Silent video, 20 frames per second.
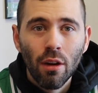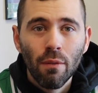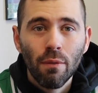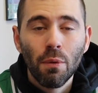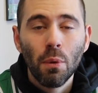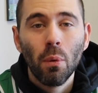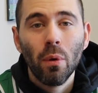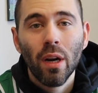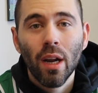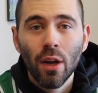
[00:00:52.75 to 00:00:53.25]

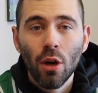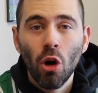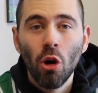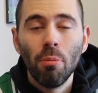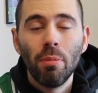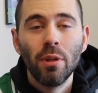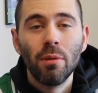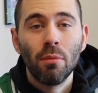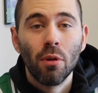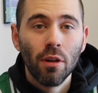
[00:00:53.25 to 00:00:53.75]
for when I
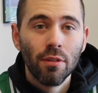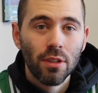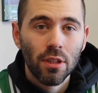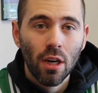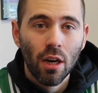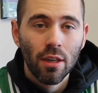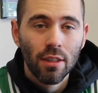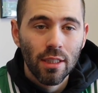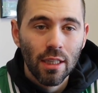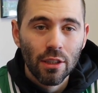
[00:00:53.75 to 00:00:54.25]
open Murph's
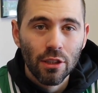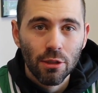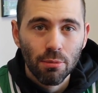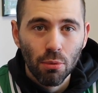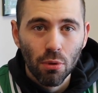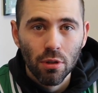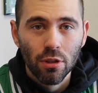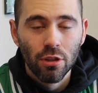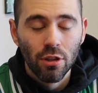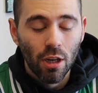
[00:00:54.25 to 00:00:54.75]
Card Town
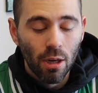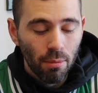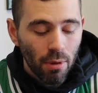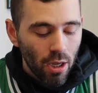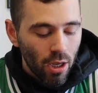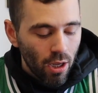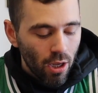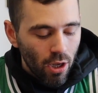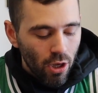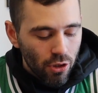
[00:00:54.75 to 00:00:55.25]
Sports Shop.
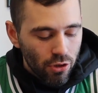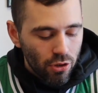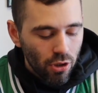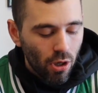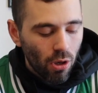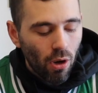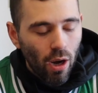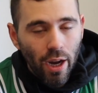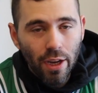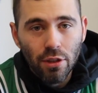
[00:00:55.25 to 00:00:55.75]

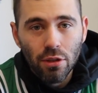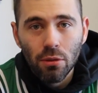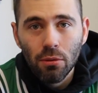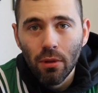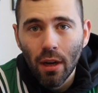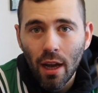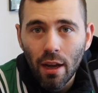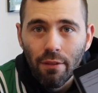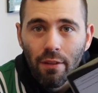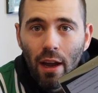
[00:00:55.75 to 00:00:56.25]
So I do
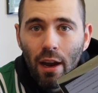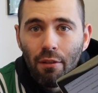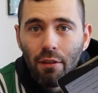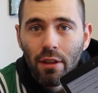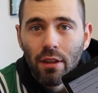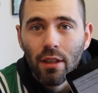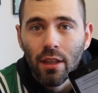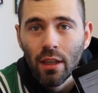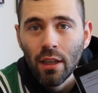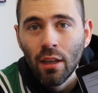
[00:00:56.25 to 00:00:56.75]
have
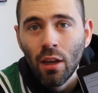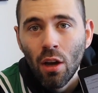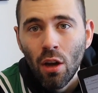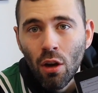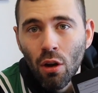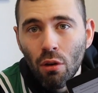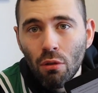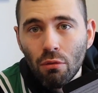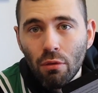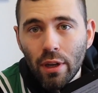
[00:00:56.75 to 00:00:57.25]
everything
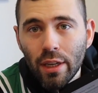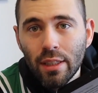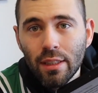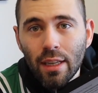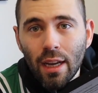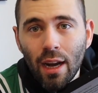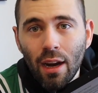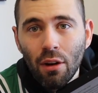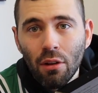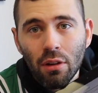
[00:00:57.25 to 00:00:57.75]
written
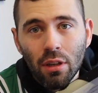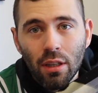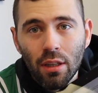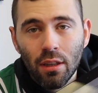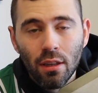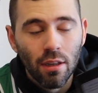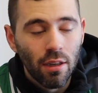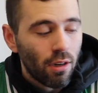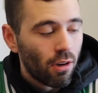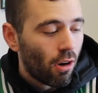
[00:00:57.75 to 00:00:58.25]
down
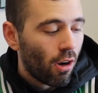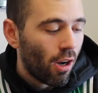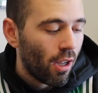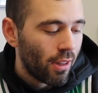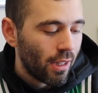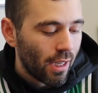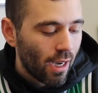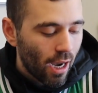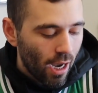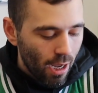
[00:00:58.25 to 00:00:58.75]
here
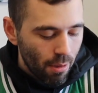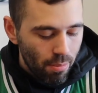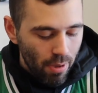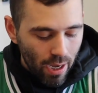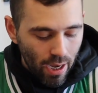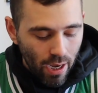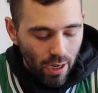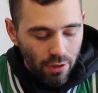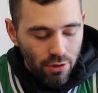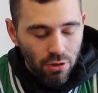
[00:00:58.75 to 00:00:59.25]
on the
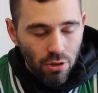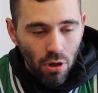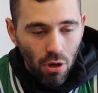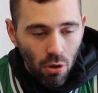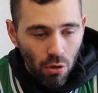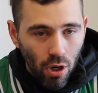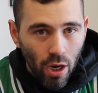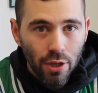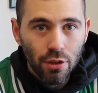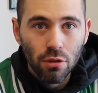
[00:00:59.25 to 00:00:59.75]
iPad,
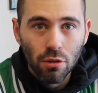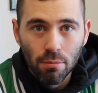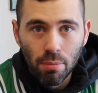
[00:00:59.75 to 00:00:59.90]
so I do